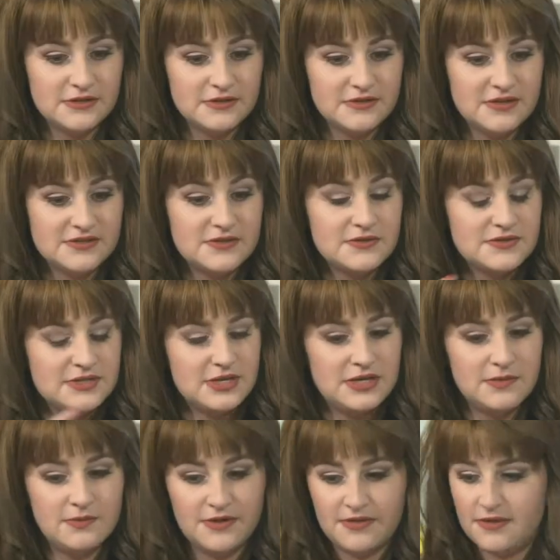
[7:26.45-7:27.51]
are
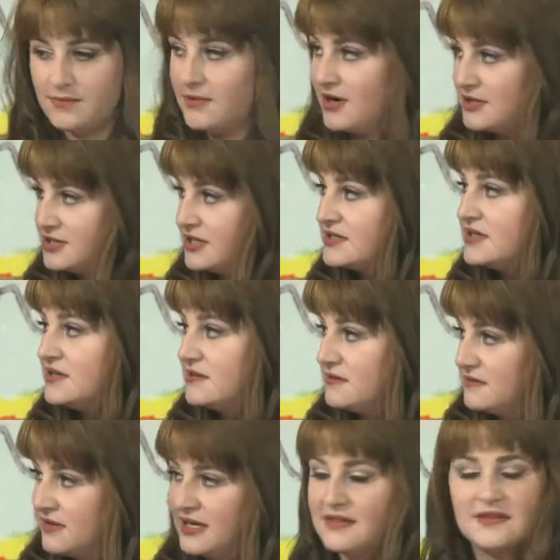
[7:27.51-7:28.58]
associated with the project and the,
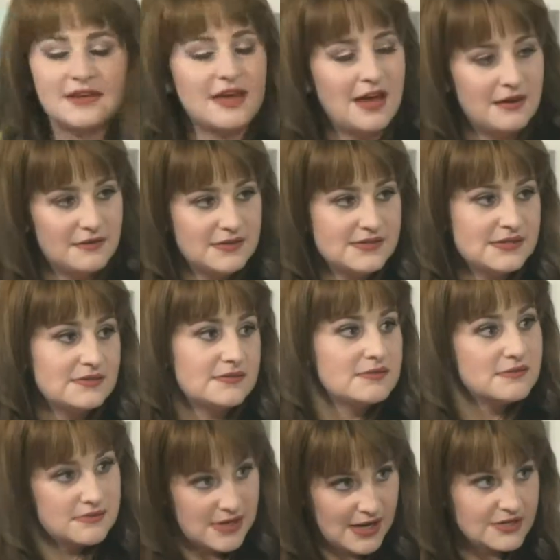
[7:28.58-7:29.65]
like the catalyst
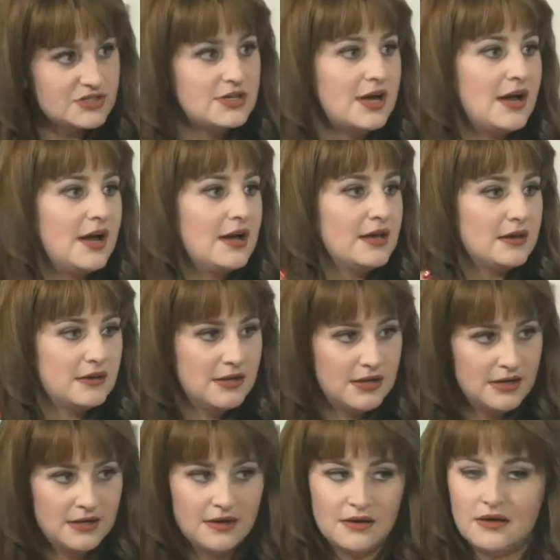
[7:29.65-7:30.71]
hashtag and
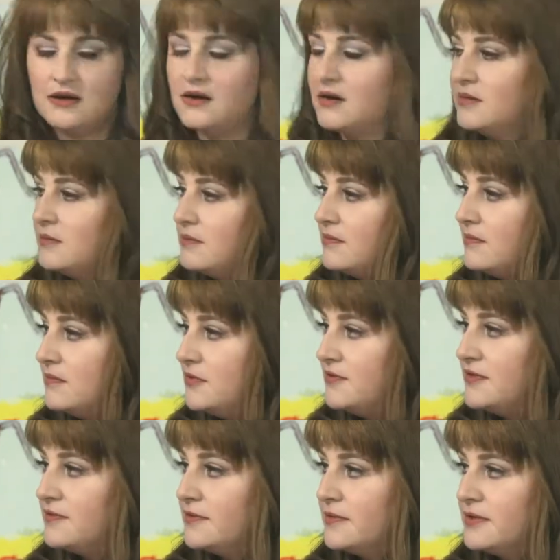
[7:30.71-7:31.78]
um,
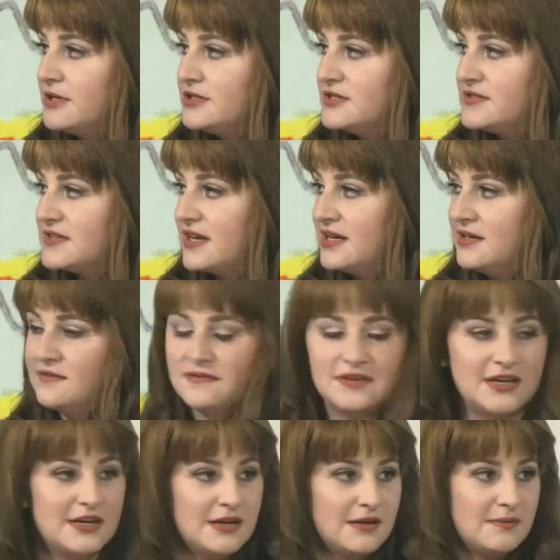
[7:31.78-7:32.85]
moving forward just kind of
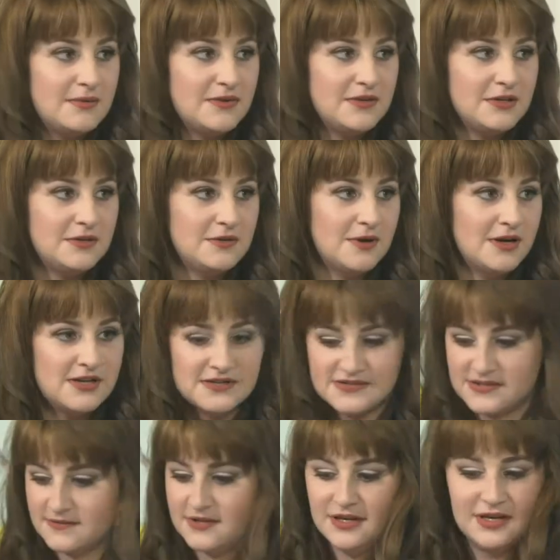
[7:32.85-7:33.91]
getting building a new audience
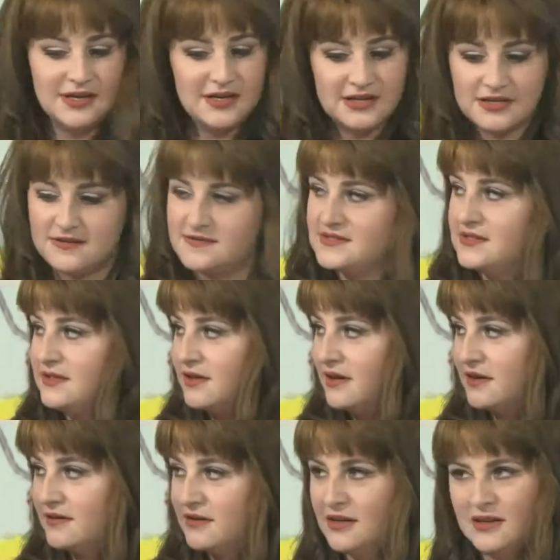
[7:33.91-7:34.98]
every day i kind of see our
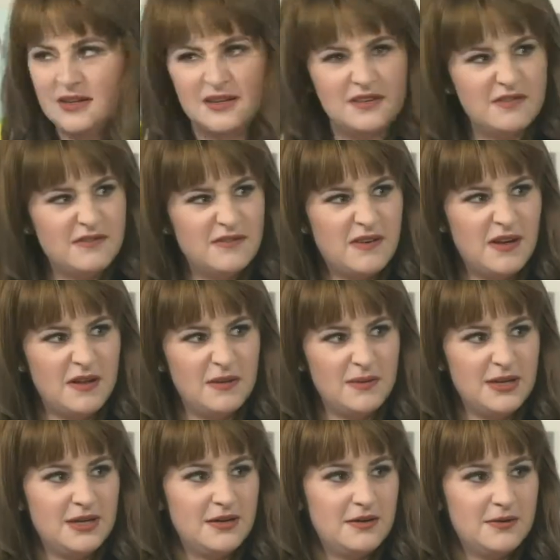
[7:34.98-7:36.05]

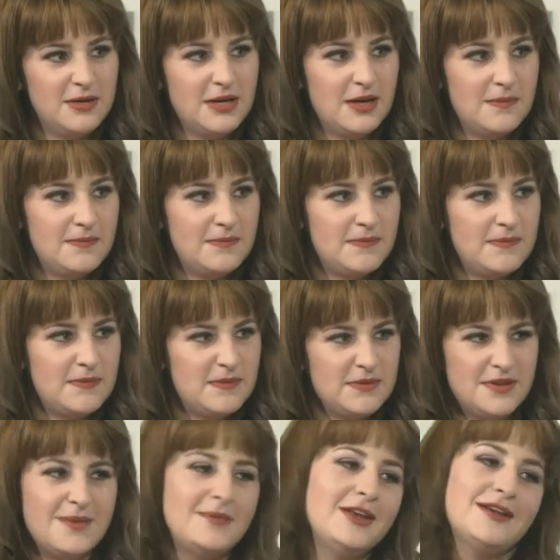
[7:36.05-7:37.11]
following going up. Yeah.
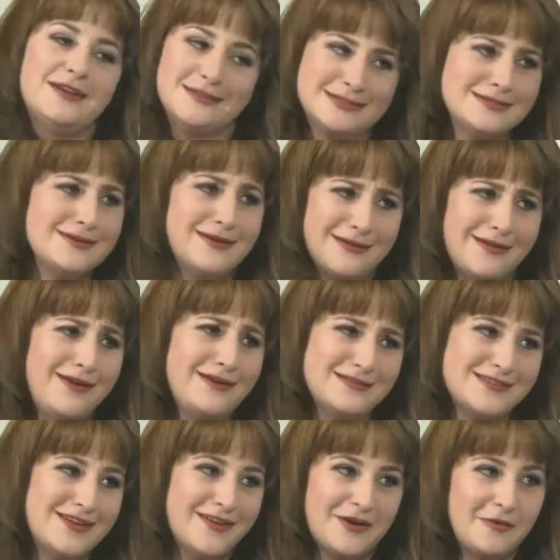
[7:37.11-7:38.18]
I mean, it's not
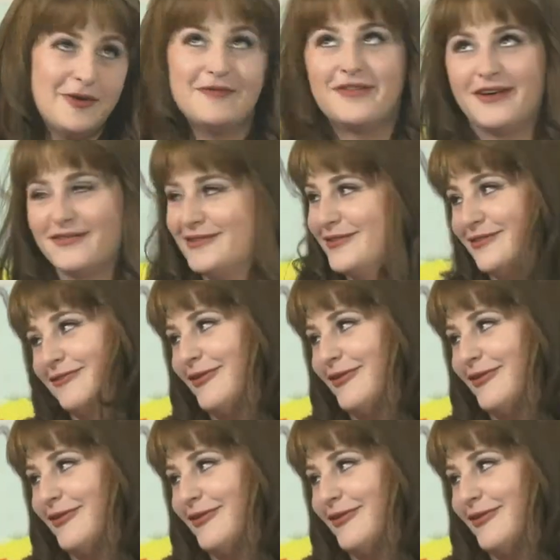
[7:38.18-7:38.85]
it's not like we have thousands of